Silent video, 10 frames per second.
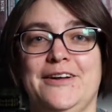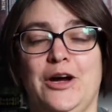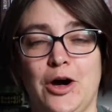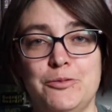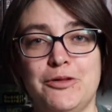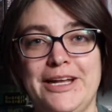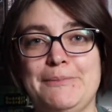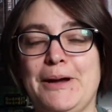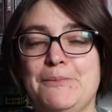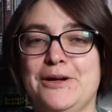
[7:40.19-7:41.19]
hopefully
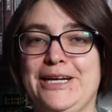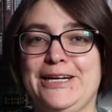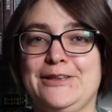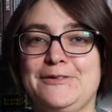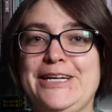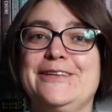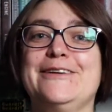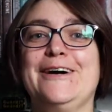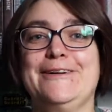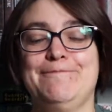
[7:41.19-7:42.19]
by putting it in the
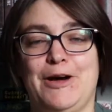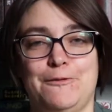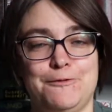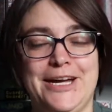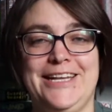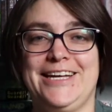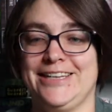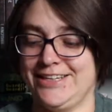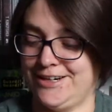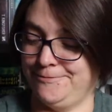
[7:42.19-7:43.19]
readathon I'll finally
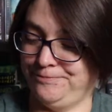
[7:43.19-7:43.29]
get there.